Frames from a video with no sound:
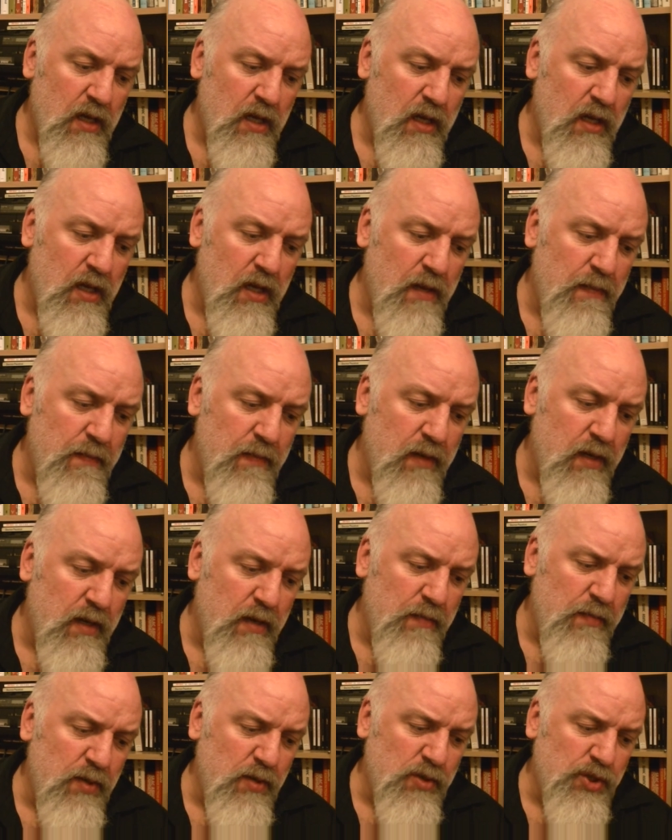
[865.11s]
Um, and
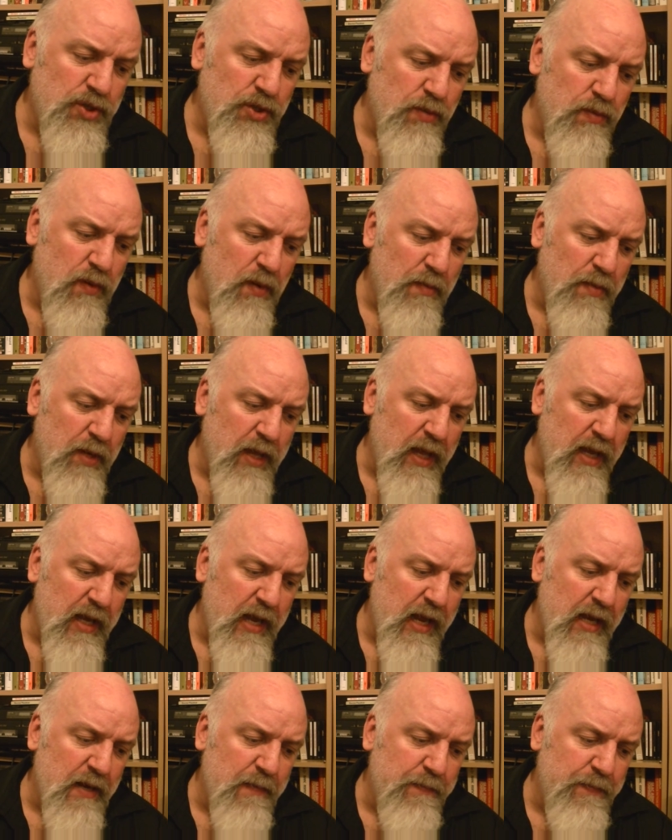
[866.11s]
I'm not sure what I'm getting
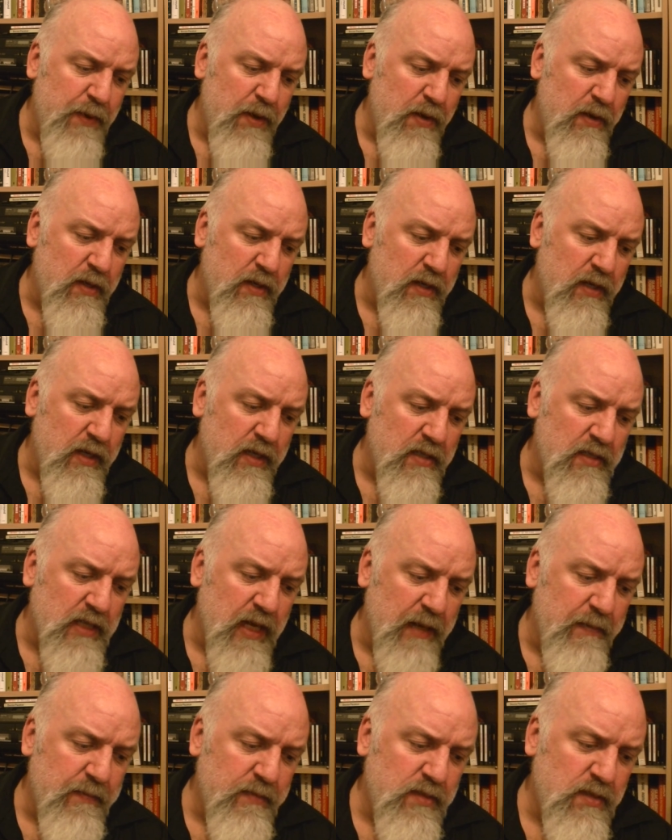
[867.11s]
out of Burgundy as
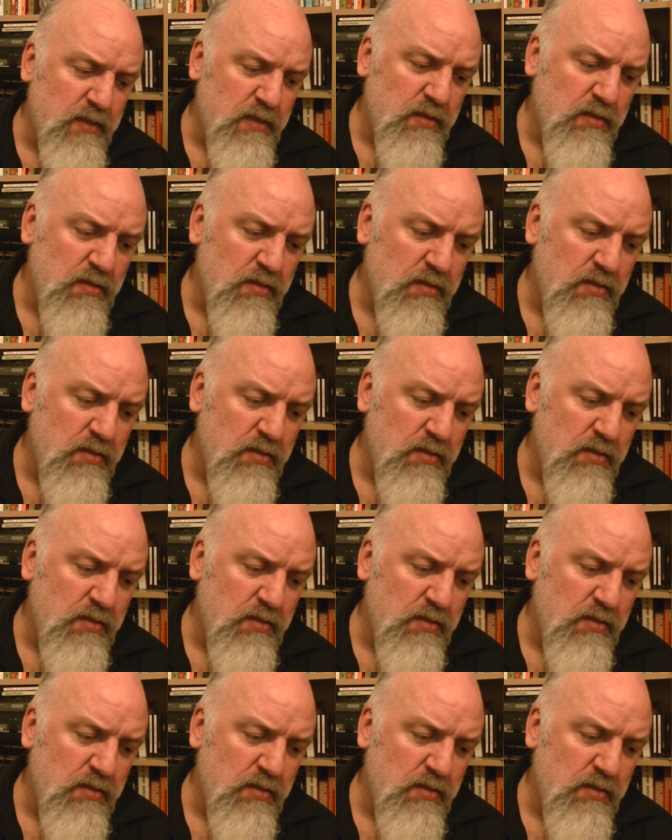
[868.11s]
it happens.